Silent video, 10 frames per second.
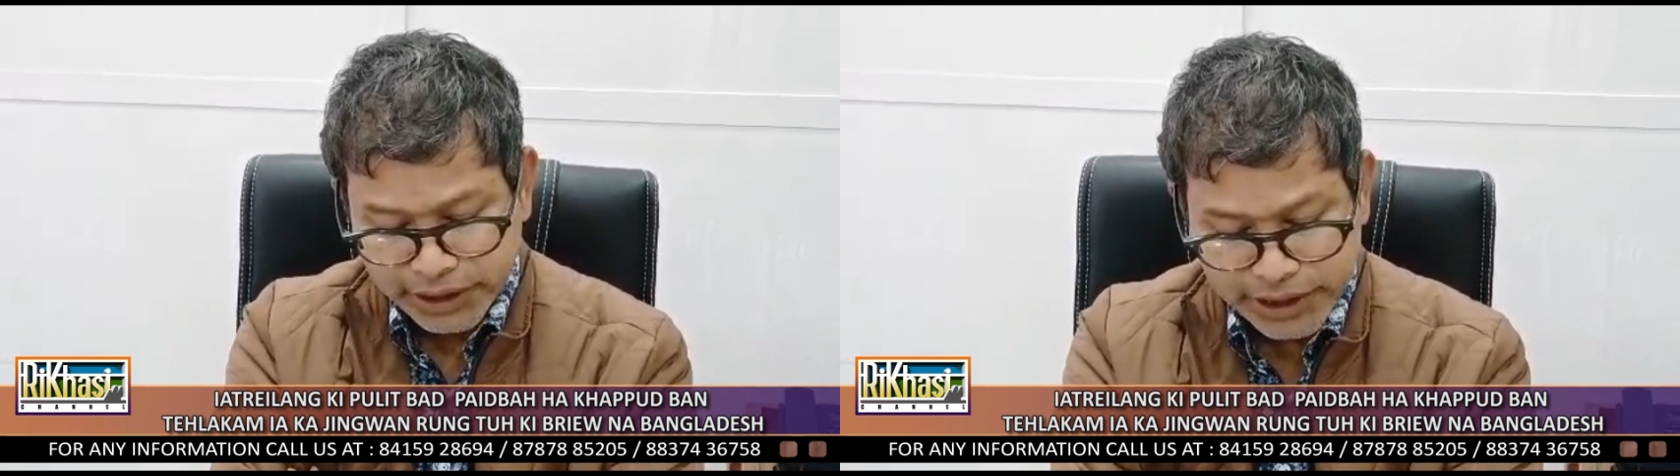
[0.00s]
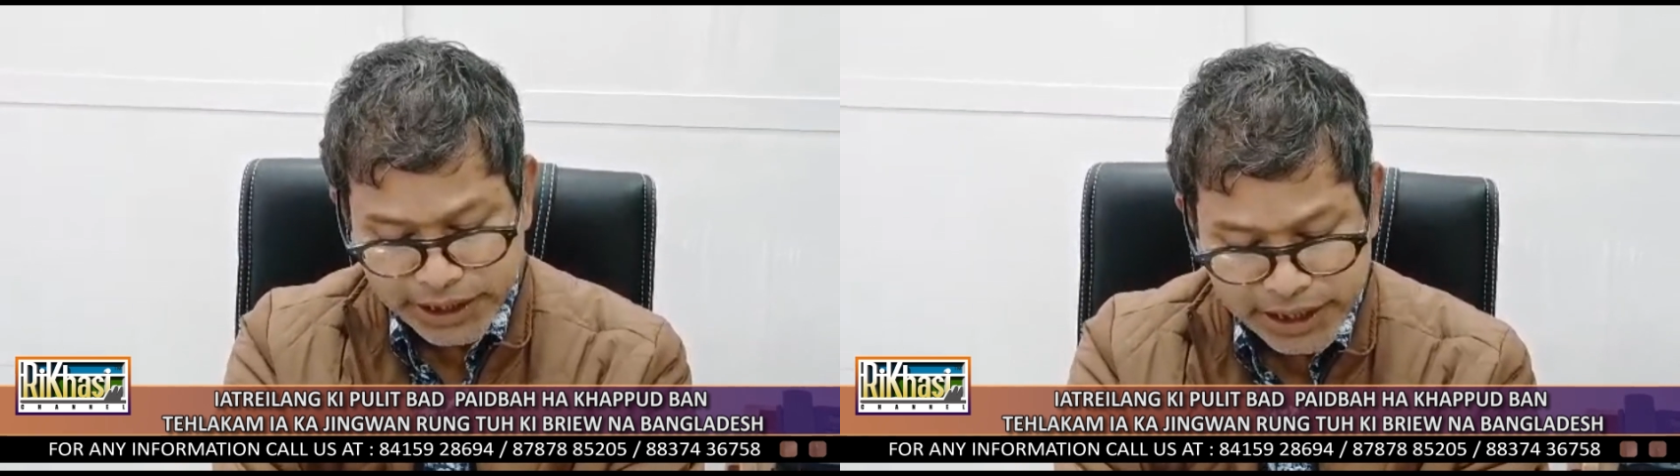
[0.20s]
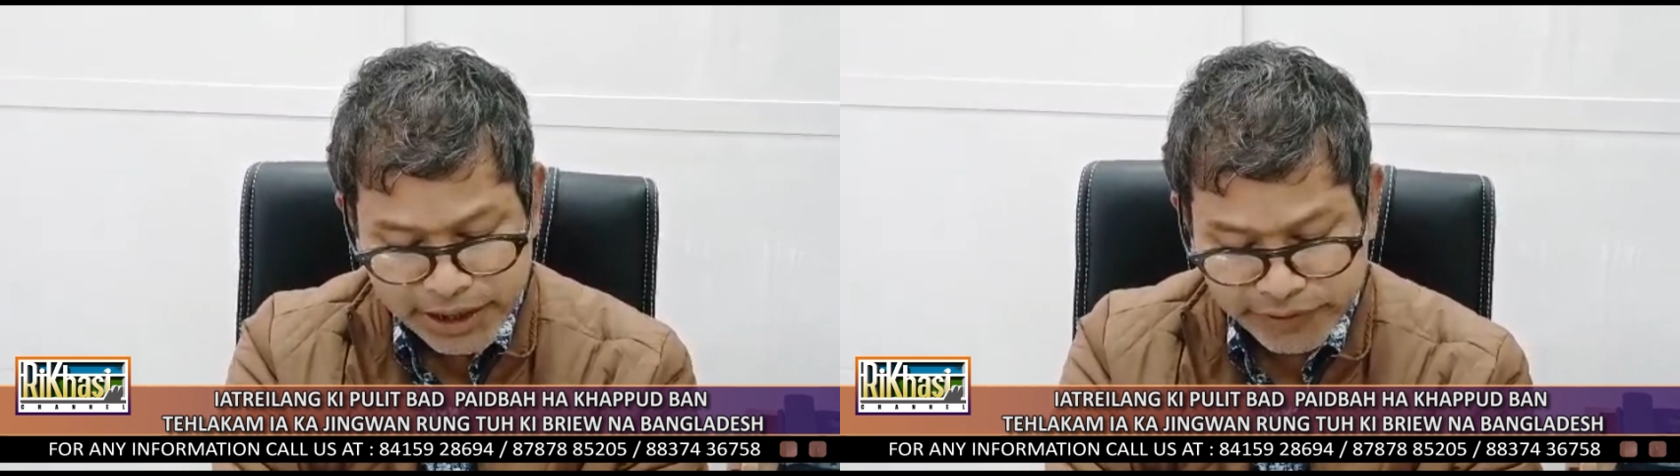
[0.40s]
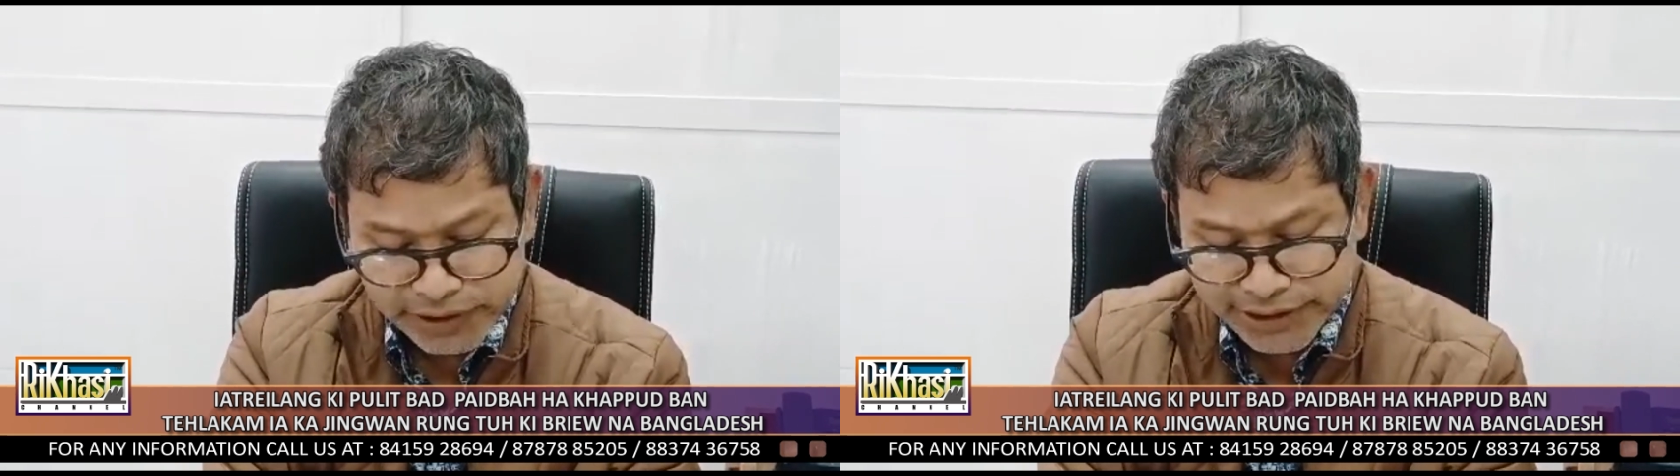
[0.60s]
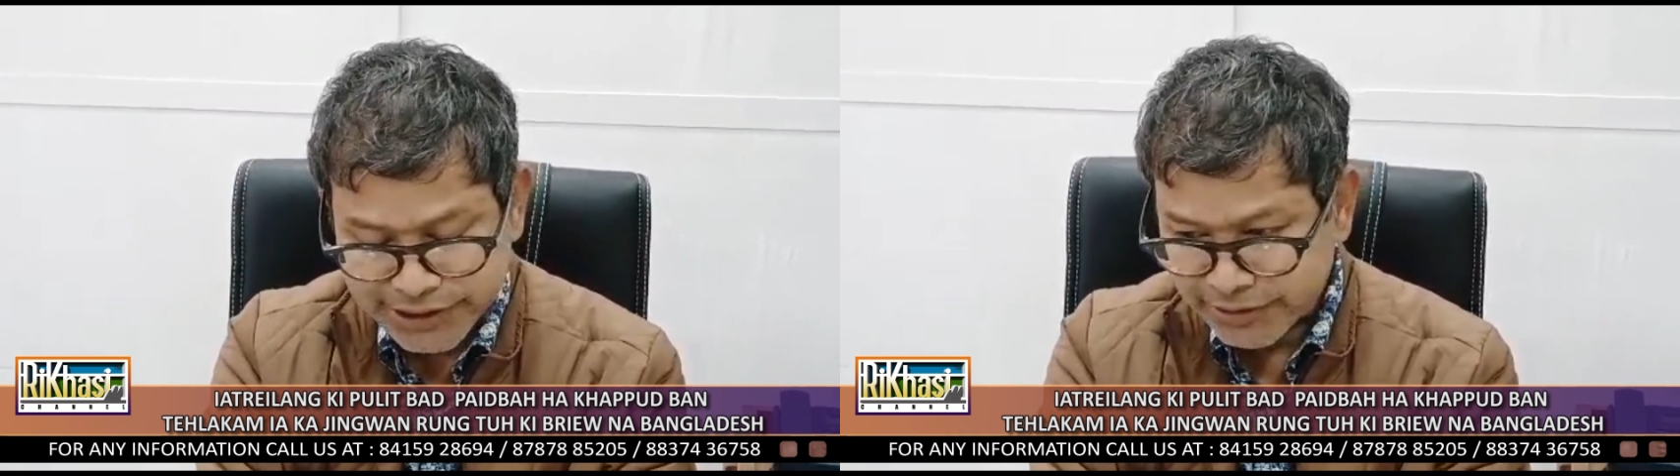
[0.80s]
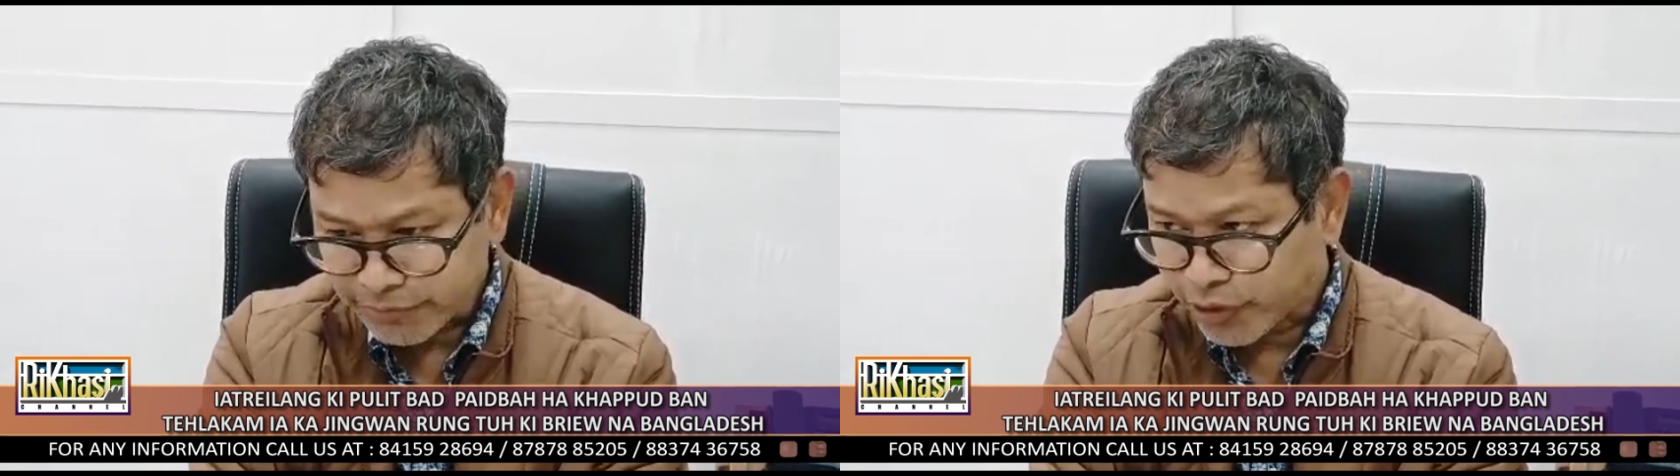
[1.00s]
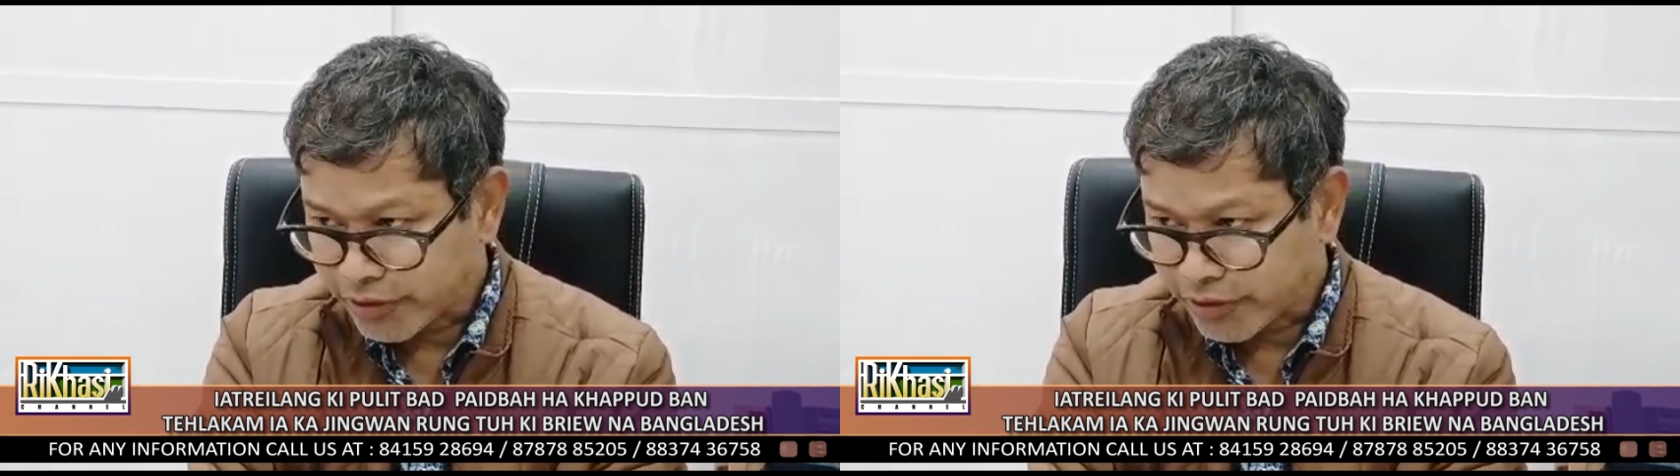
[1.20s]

they have intercepted one